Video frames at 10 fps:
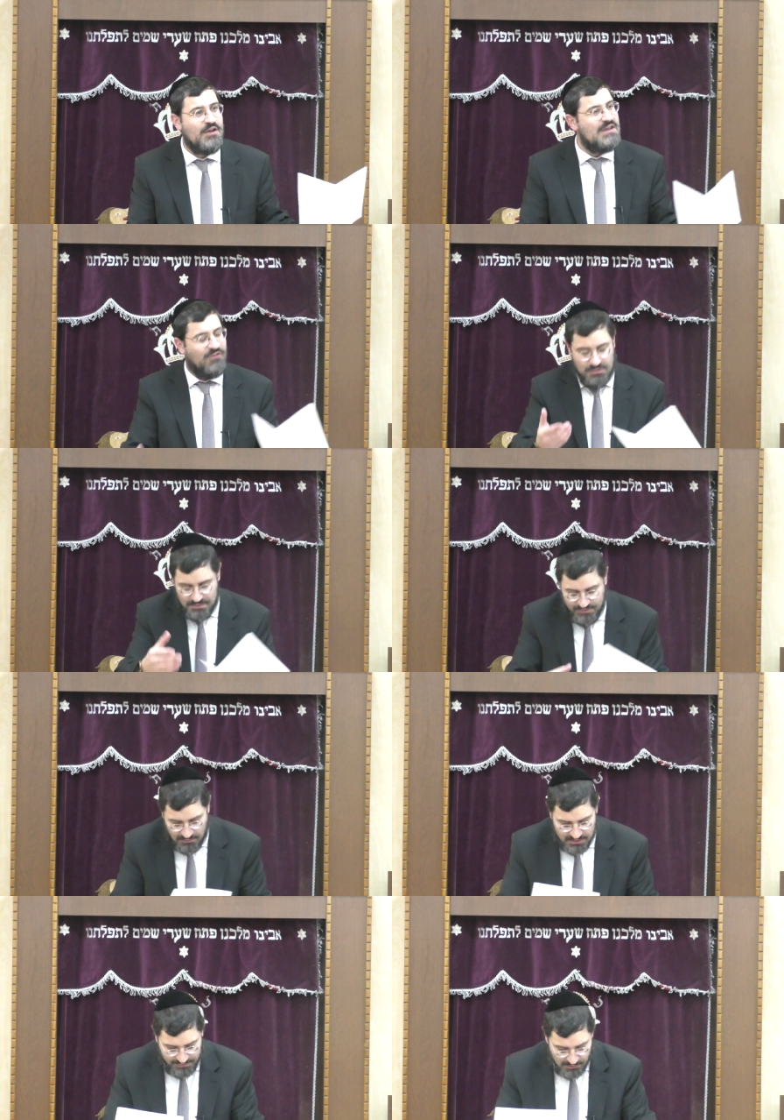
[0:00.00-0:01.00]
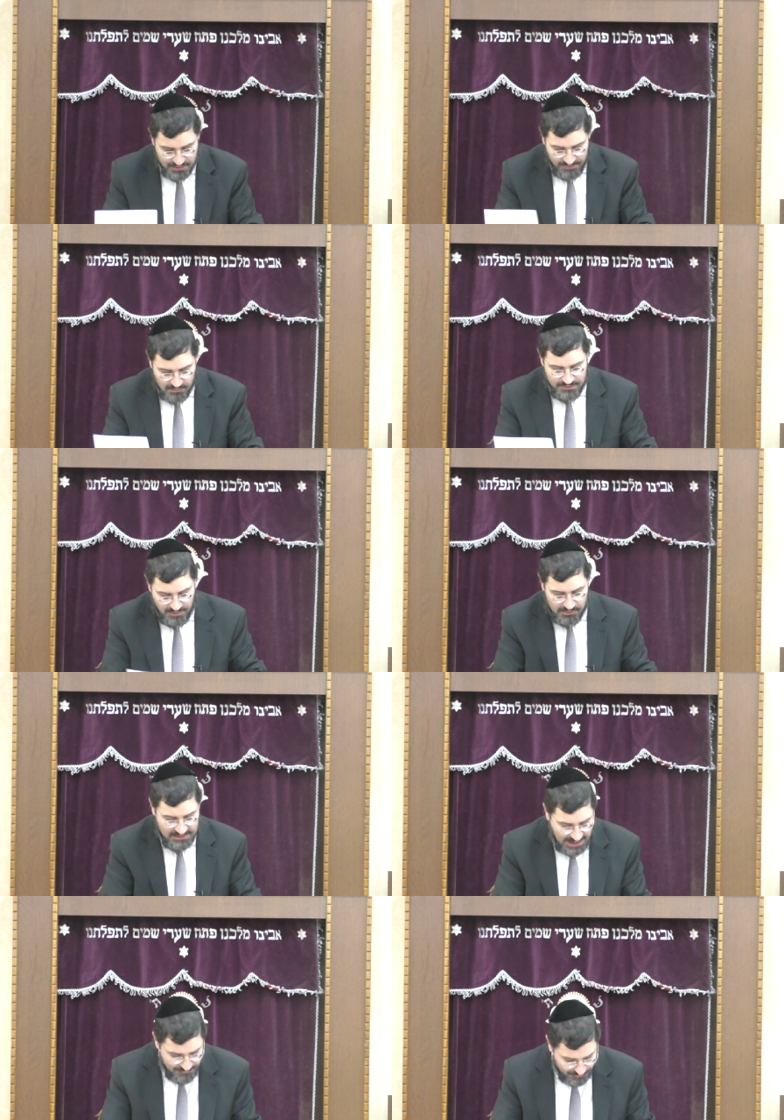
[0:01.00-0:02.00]
You have to be very, very, very, very
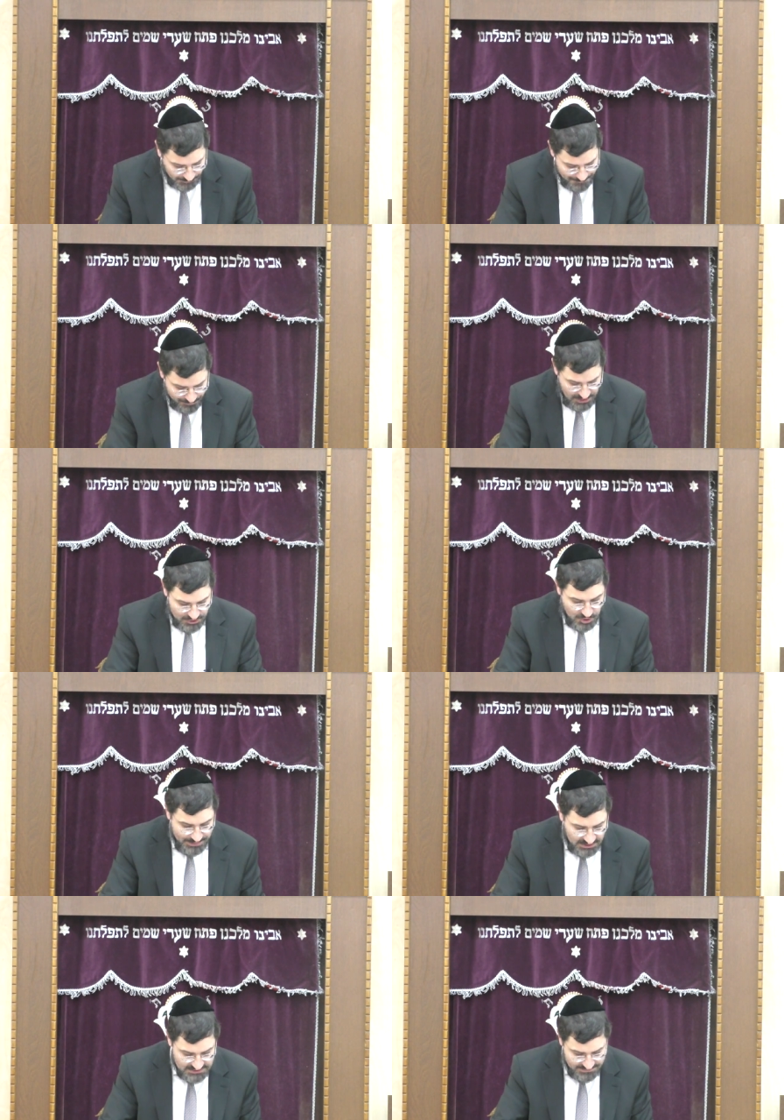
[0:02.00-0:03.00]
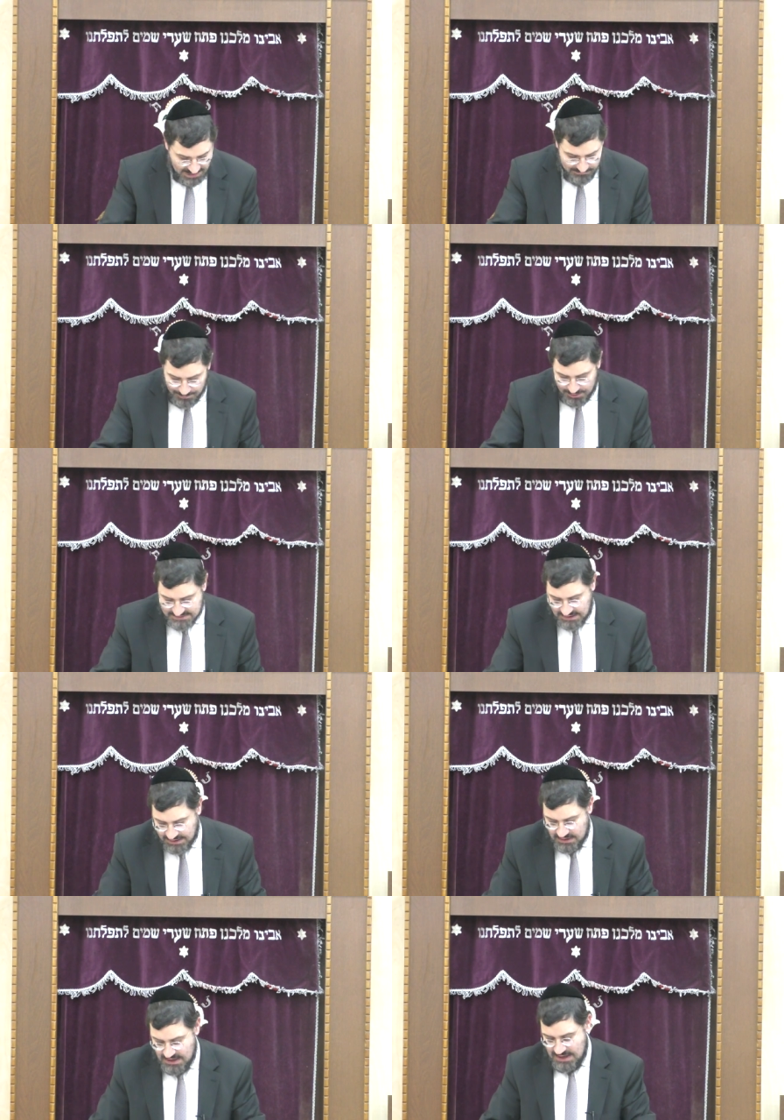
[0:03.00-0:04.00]
careful. So because of that, Rabbi
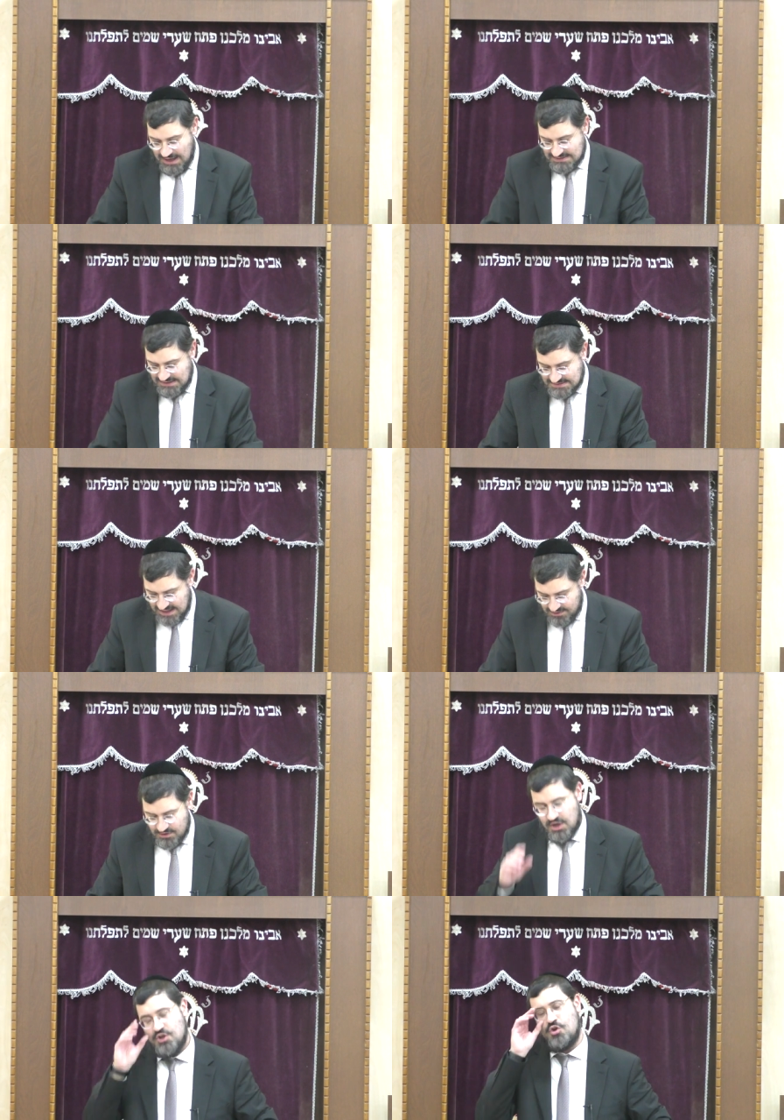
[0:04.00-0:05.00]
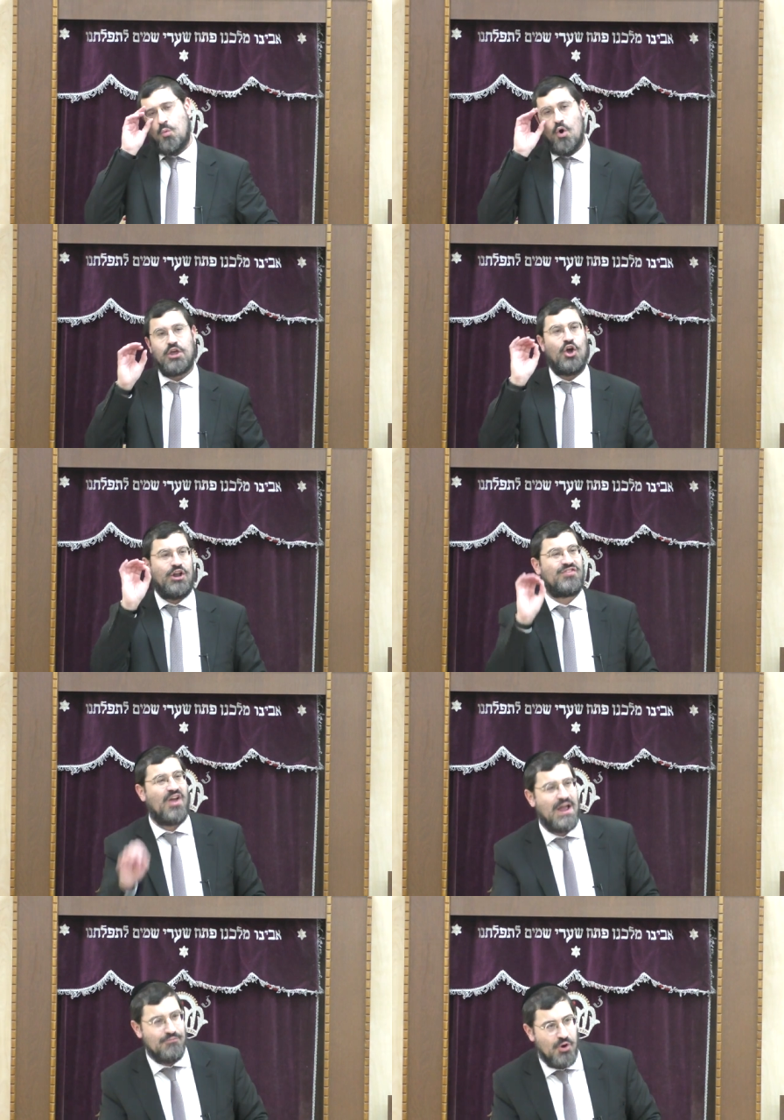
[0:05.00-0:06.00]
Yisai, as I said, you're walking on a
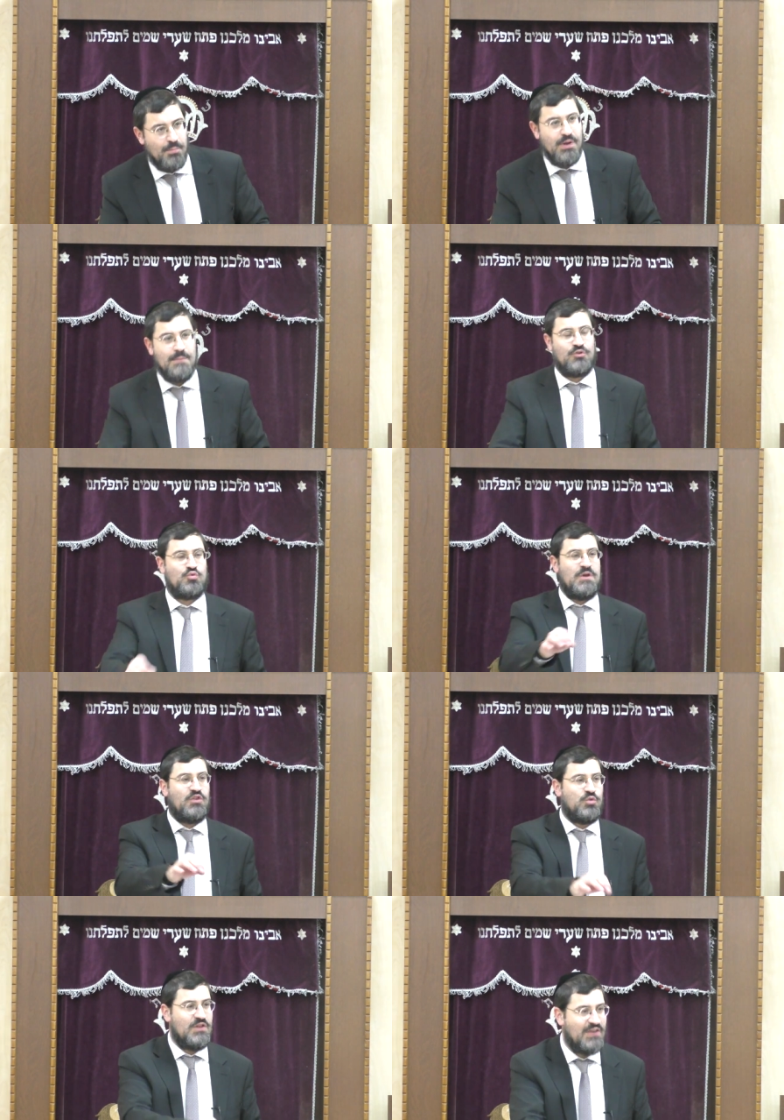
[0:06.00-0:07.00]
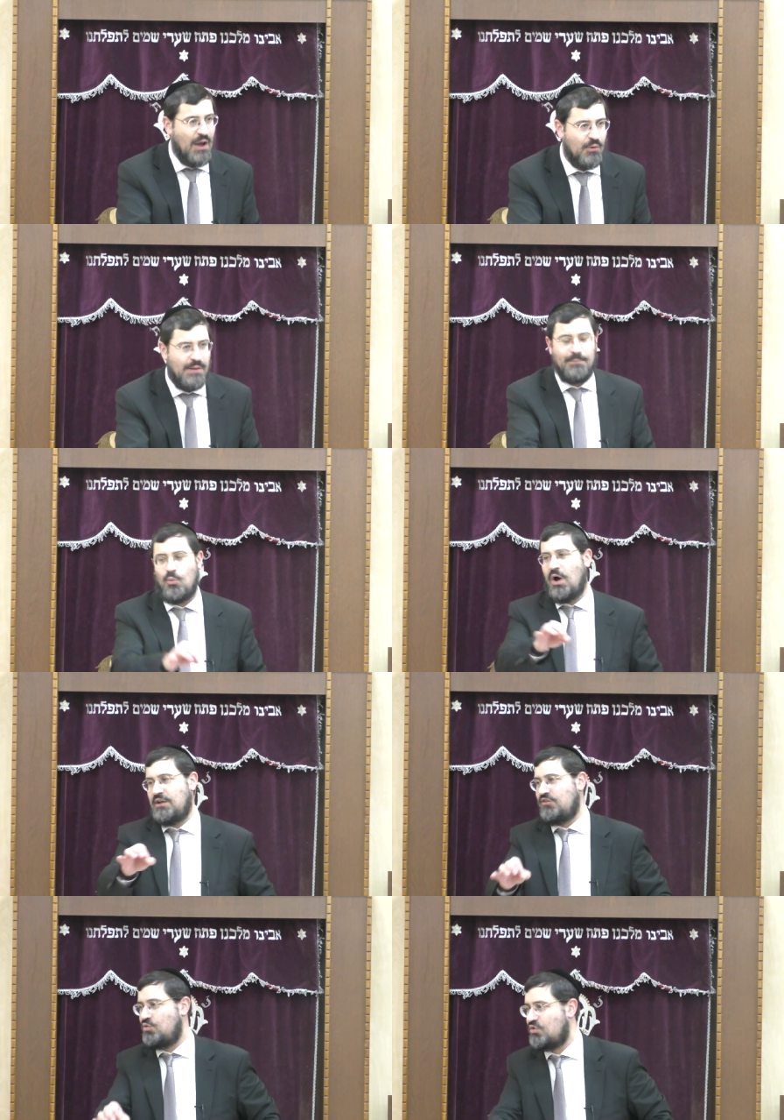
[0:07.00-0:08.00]
tightrope between Twin Tower number
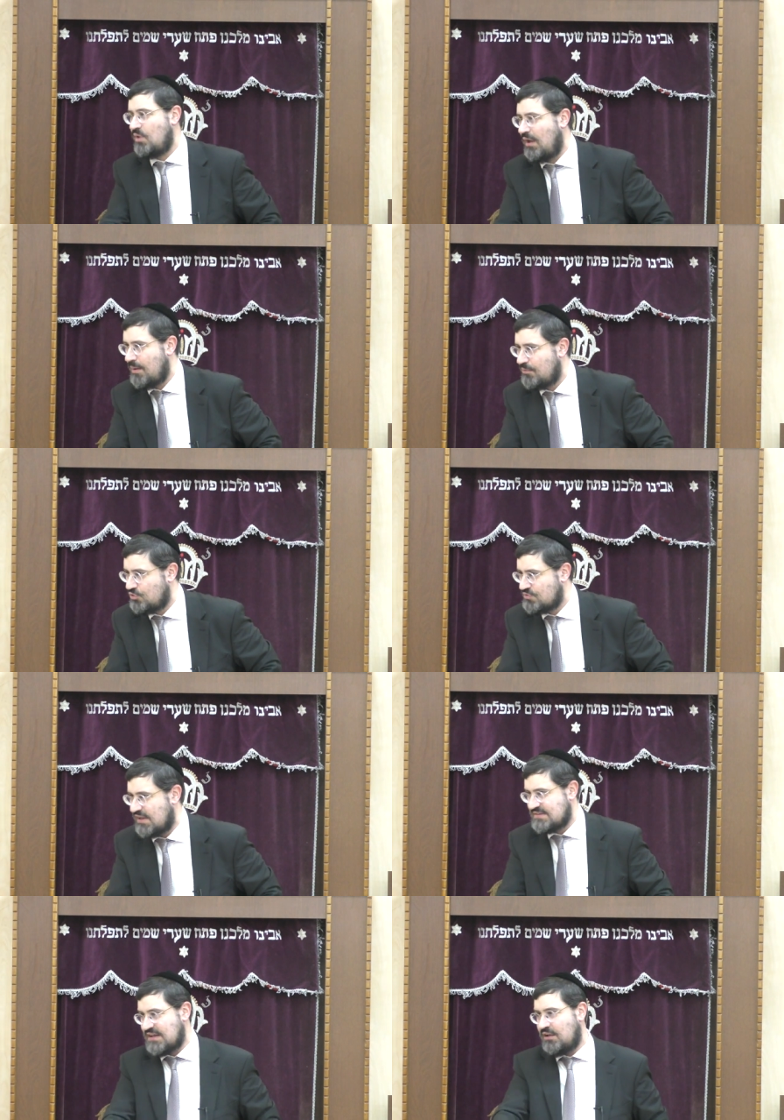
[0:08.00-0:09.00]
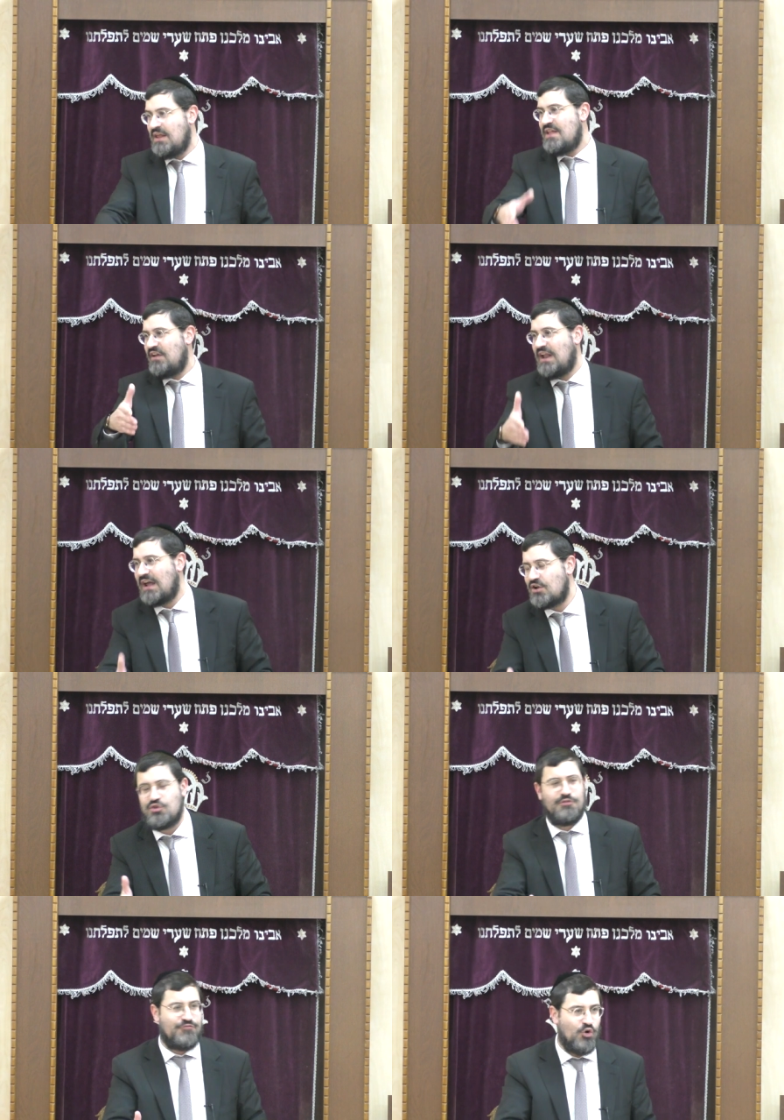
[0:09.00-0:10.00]
1 and Twin Tower number 2 Zatzal. The
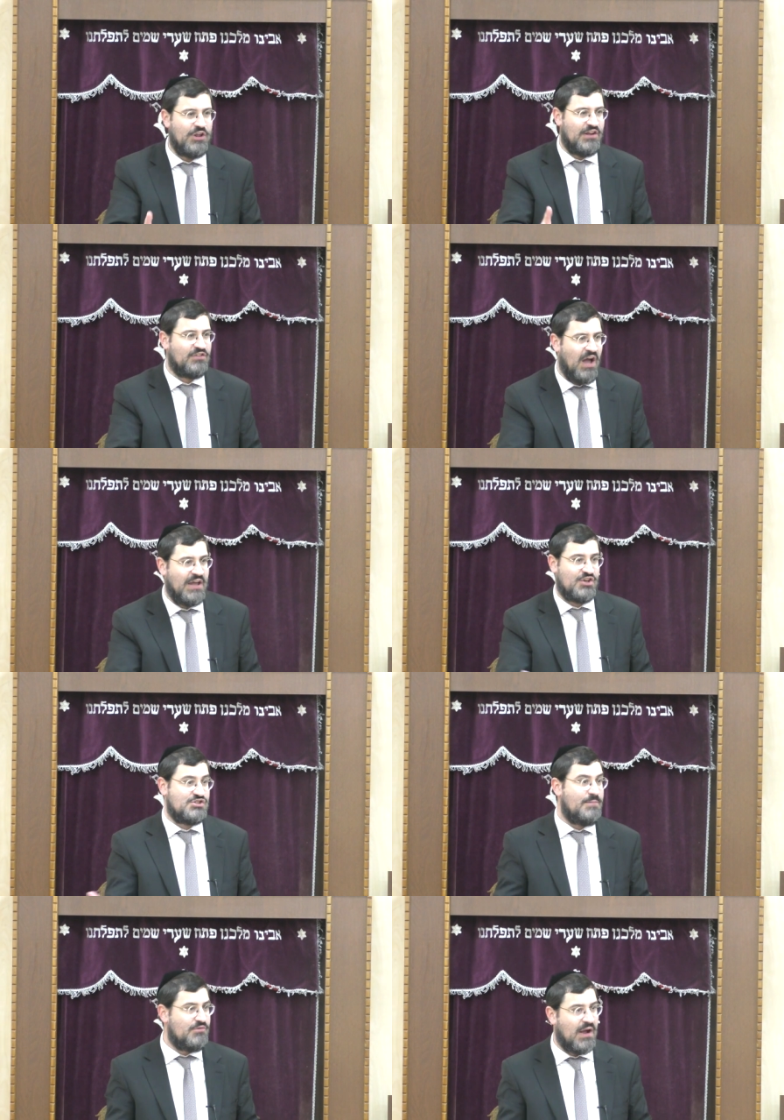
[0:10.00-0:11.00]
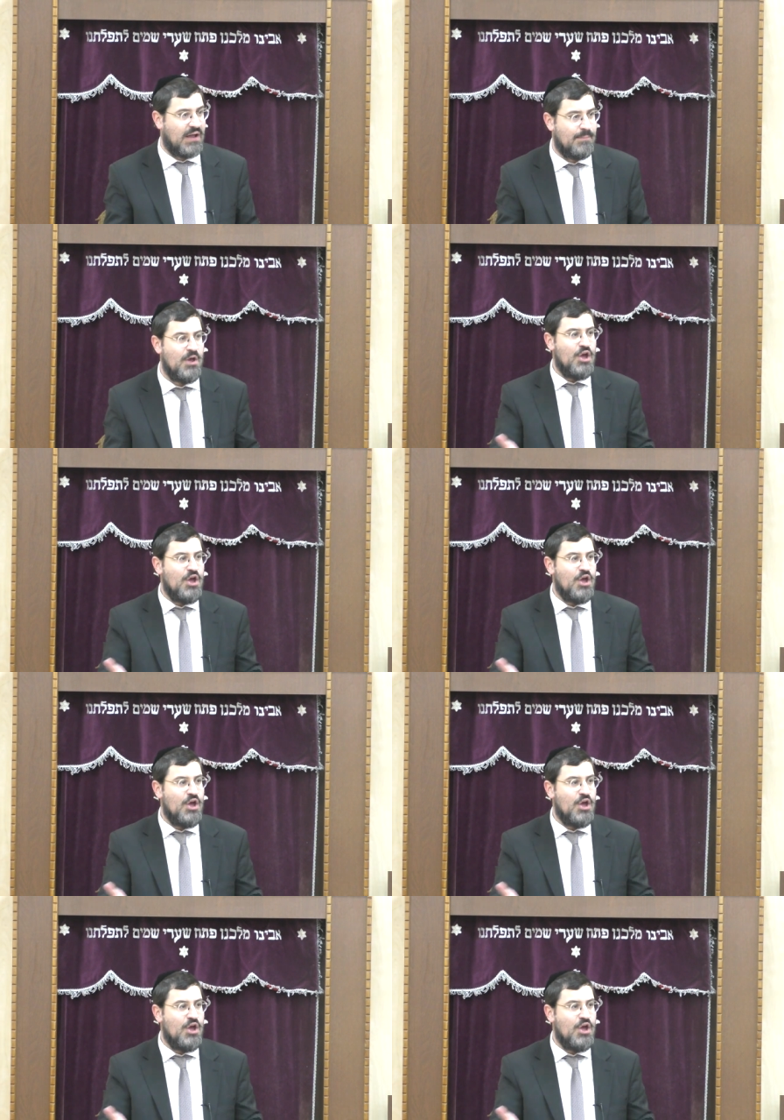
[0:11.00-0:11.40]
likelihood of falling and dying, Hashem Yirachem,